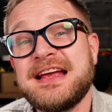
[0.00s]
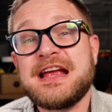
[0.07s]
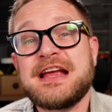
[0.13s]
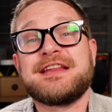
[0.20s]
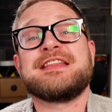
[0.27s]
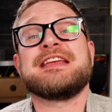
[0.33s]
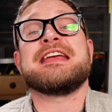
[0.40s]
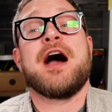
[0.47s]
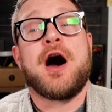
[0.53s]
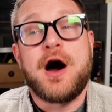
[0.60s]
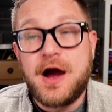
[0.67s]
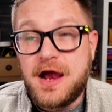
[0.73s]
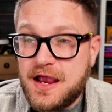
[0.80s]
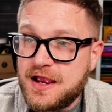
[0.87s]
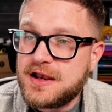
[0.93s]
the
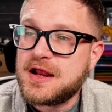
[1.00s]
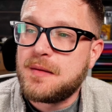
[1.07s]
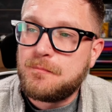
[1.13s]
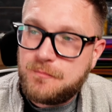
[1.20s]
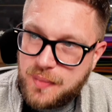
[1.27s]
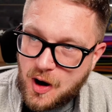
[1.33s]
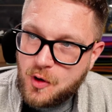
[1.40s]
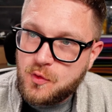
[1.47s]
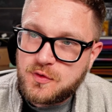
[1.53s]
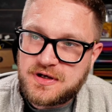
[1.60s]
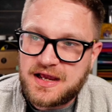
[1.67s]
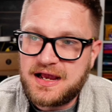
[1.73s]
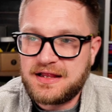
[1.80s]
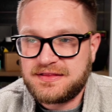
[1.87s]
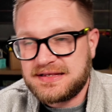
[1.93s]
Iron
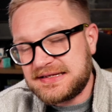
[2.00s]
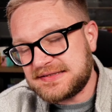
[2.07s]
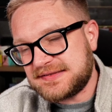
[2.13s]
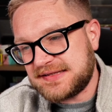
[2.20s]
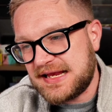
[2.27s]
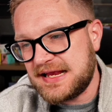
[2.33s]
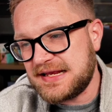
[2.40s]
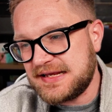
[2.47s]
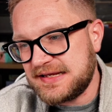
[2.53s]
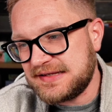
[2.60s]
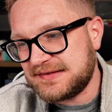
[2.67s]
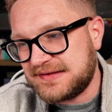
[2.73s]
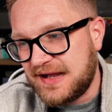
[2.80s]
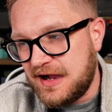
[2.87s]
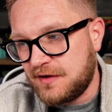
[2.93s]
Boulder. This is
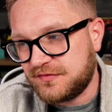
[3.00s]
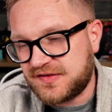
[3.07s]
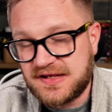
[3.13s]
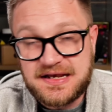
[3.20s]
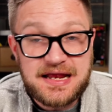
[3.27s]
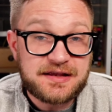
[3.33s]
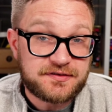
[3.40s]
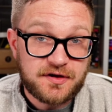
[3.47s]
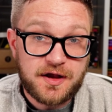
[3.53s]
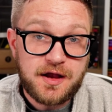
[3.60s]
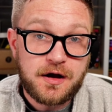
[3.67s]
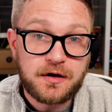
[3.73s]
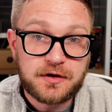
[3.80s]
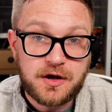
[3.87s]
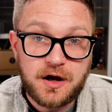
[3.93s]
obviously an SIR
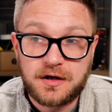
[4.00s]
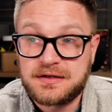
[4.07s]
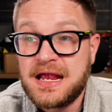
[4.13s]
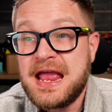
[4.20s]
card.